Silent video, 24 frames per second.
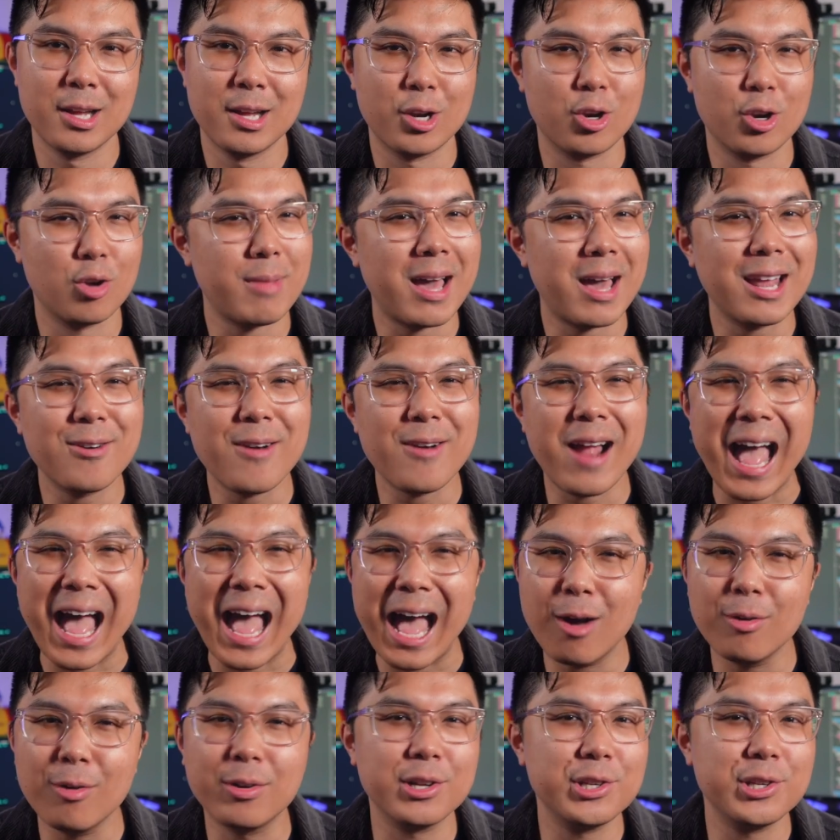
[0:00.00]
No matter
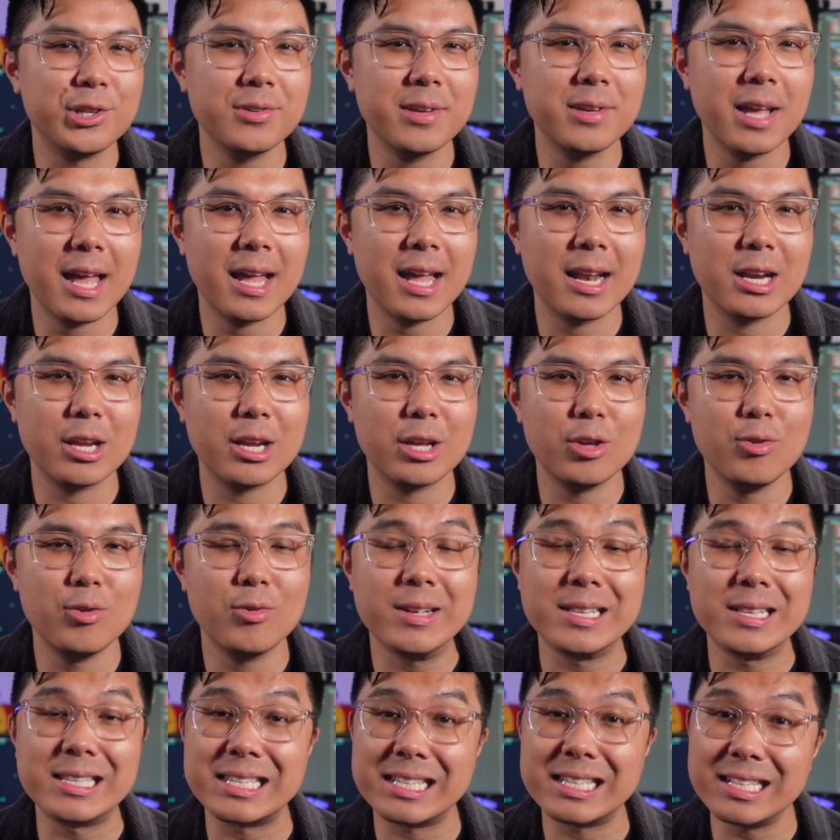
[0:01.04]
how good you get, you
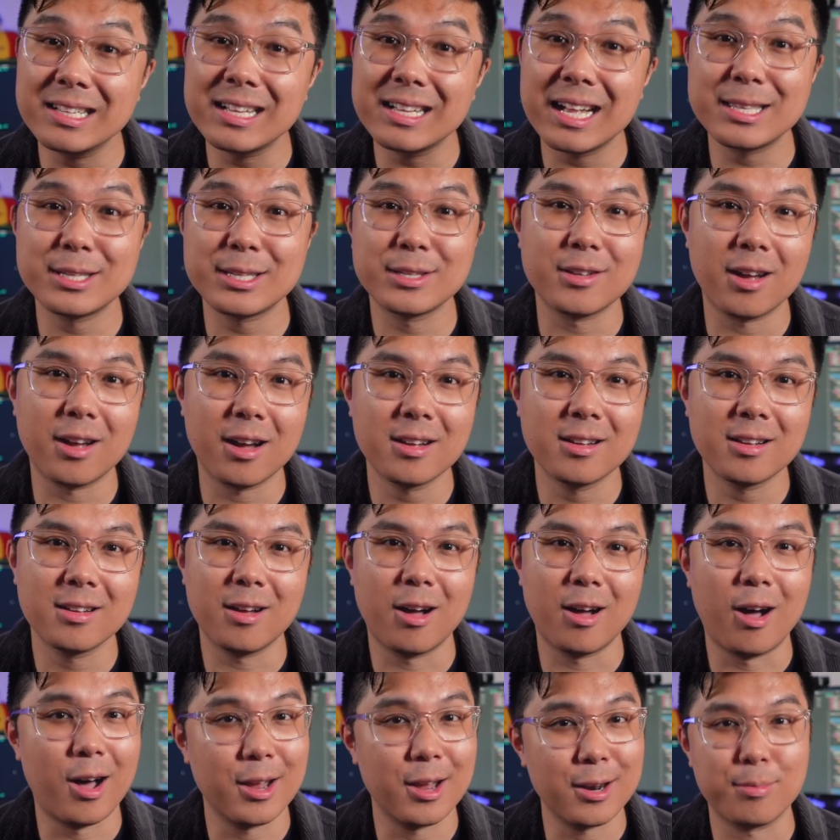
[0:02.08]
can still get stuck
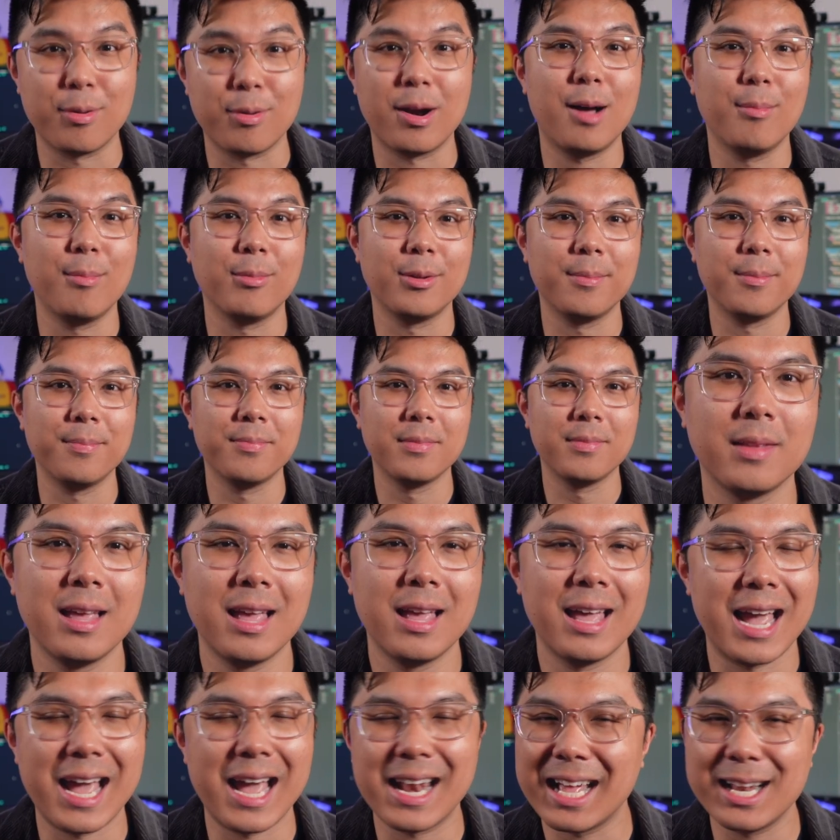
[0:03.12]
on a problem.
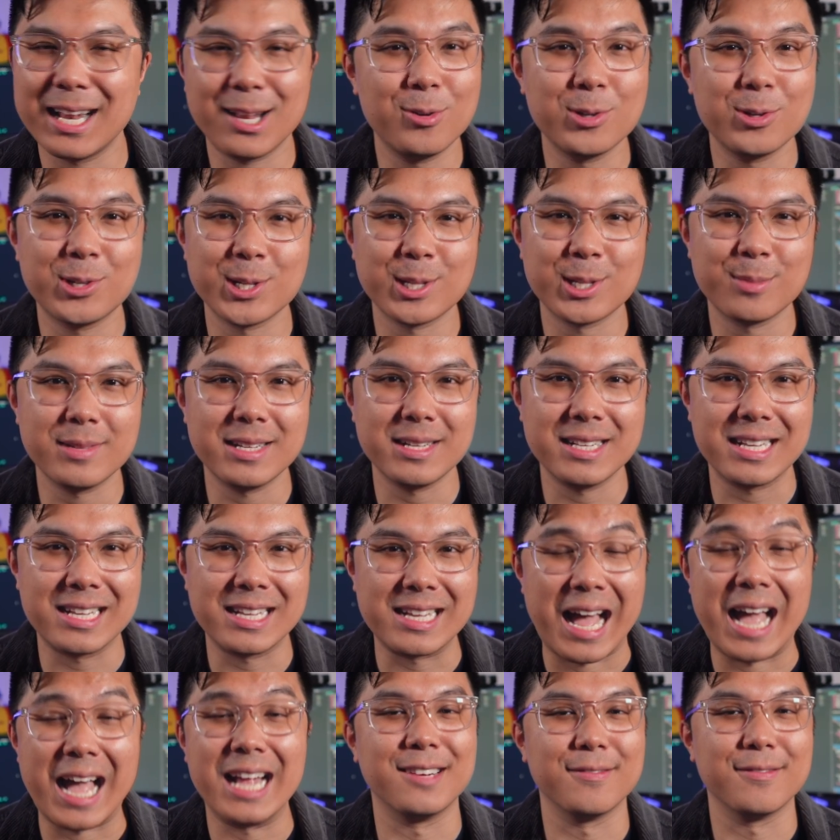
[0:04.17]
And I don't just mean
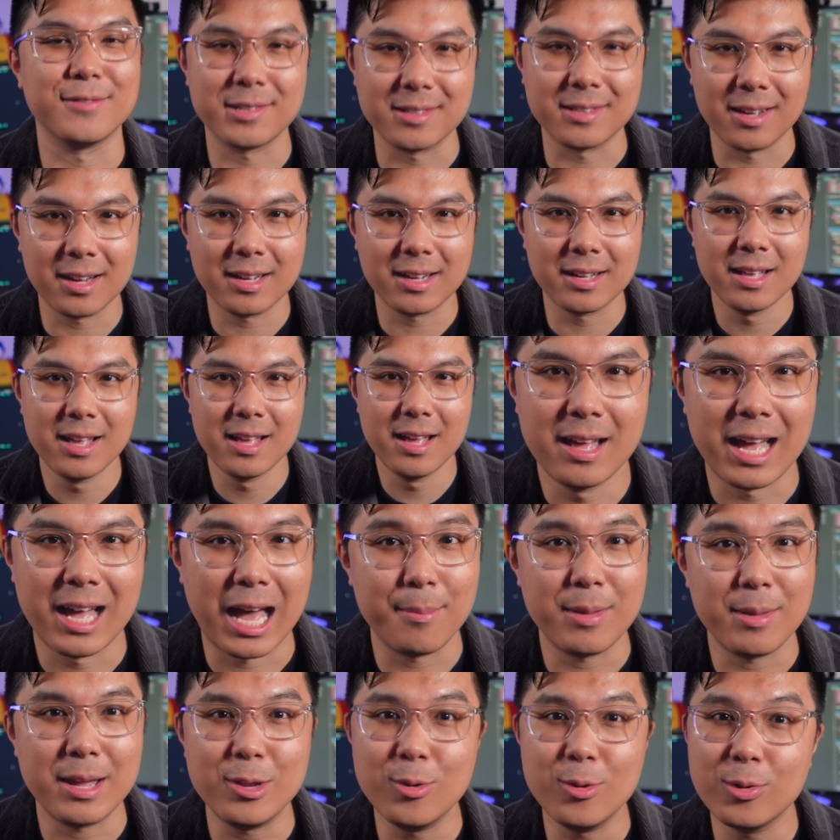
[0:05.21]
kind of stuck. I
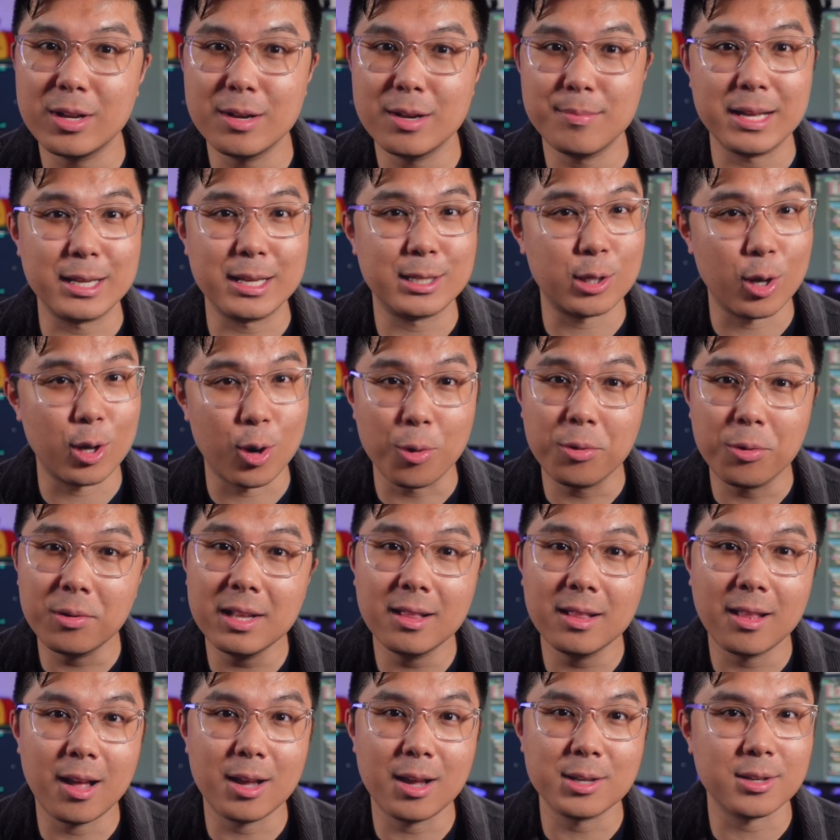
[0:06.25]
mean, you can be totally
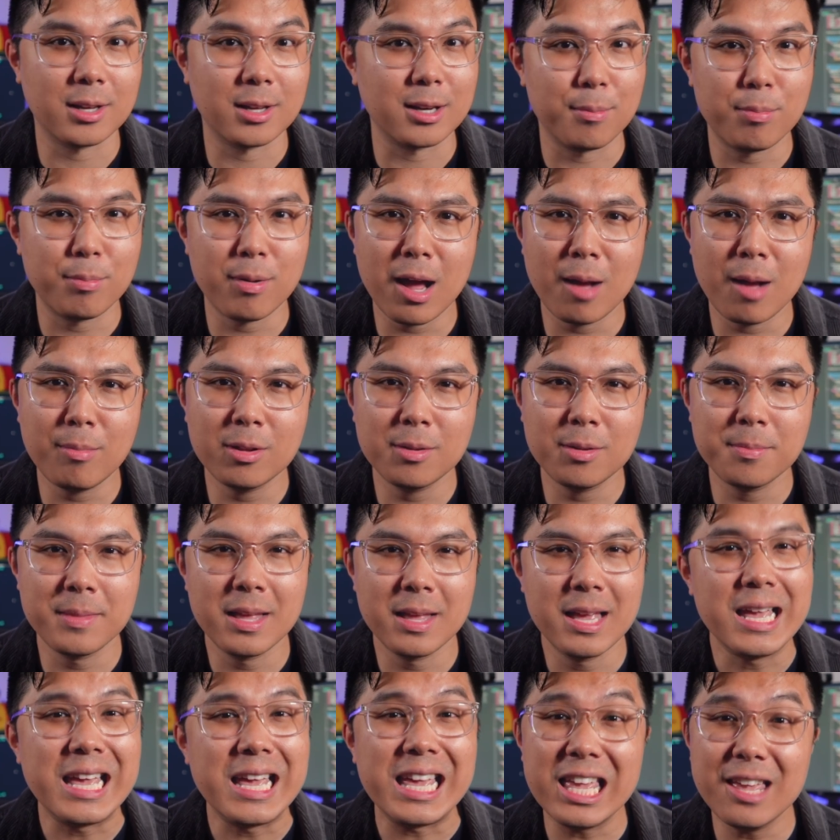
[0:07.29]
lost on a problem
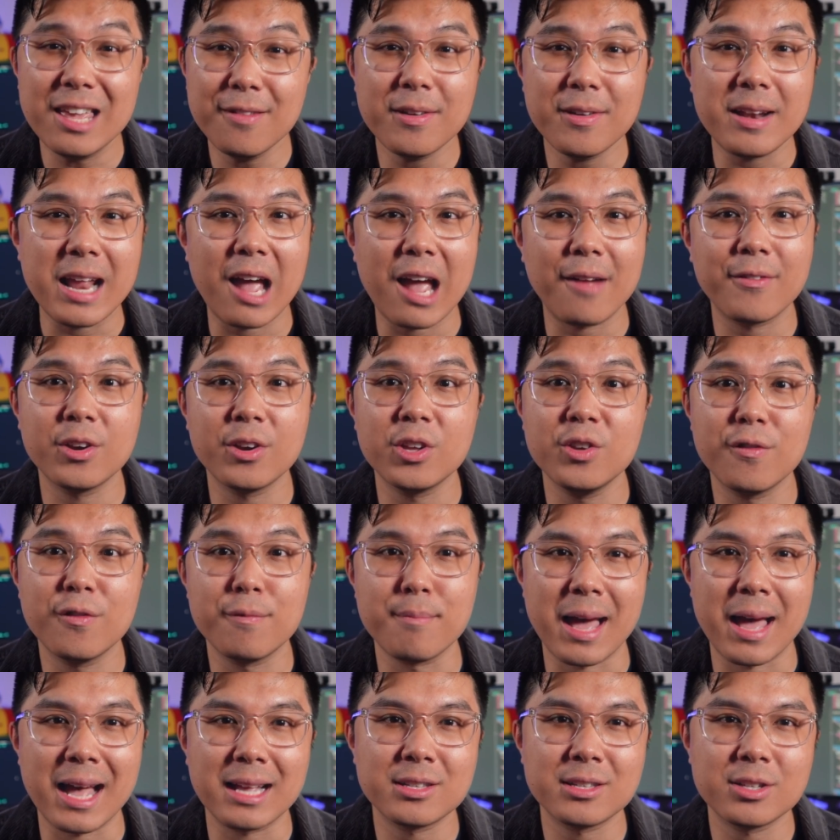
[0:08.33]
even after you've
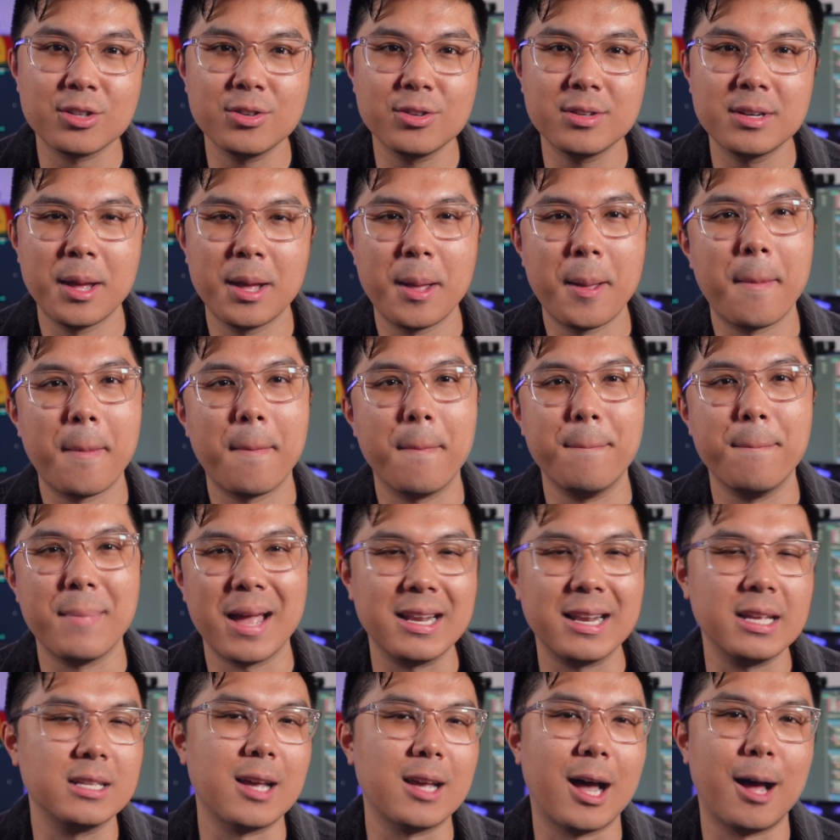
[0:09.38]
mastered
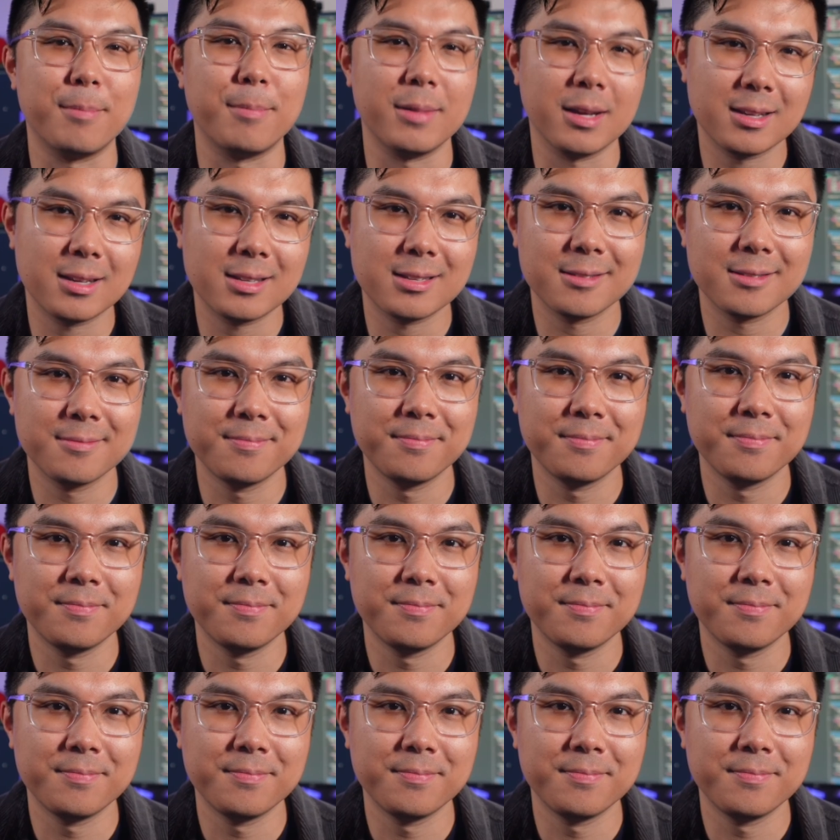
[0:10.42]
many topics.